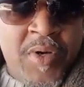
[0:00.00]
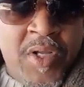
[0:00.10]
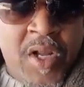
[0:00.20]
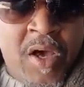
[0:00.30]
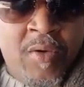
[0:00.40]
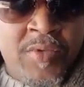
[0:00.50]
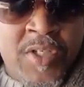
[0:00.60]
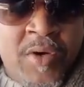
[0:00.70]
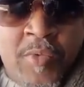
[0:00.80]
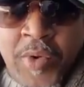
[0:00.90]
but I don't
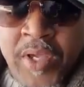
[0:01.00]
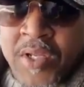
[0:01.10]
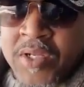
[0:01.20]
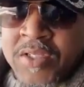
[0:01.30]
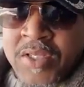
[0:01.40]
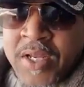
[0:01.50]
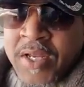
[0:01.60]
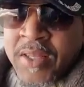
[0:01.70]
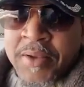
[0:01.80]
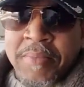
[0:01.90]
see no weed and this, that, and the other.